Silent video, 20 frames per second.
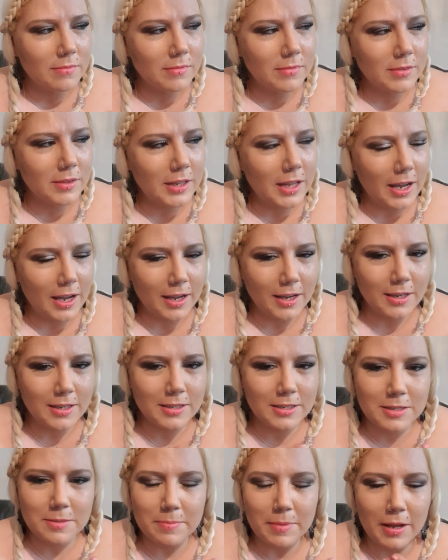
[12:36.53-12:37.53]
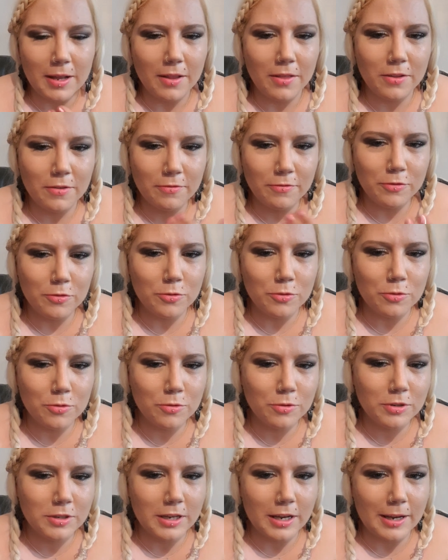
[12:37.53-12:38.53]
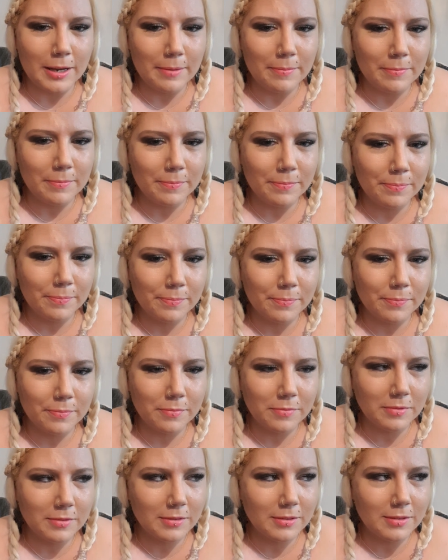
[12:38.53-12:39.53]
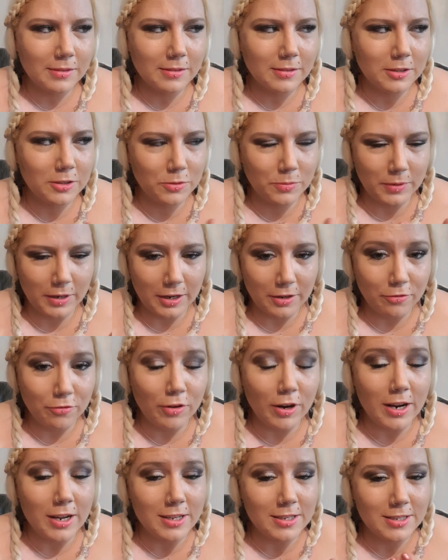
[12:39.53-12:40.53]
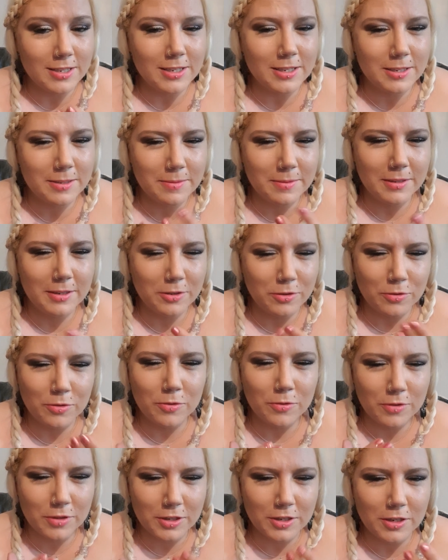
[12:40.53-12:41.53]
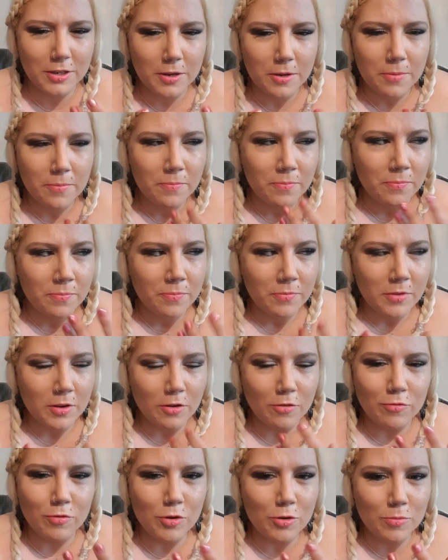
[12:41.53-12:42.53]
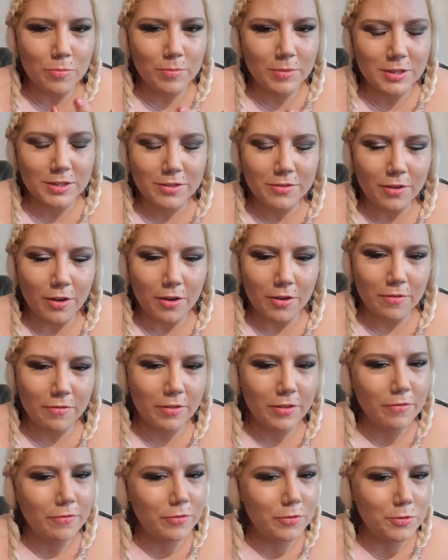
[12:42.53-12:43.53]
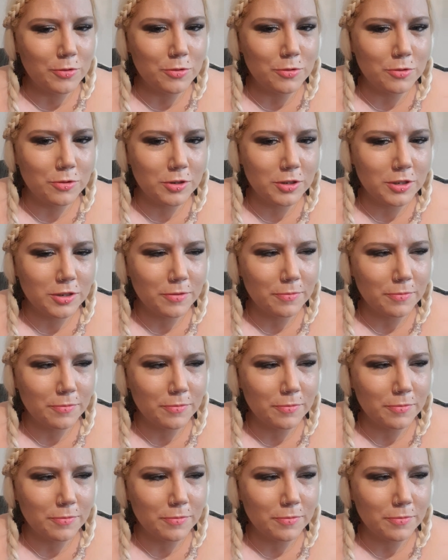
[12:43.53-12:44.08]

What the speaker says: yeah, I can smell the food because we had rice. You know, the aromas of the food.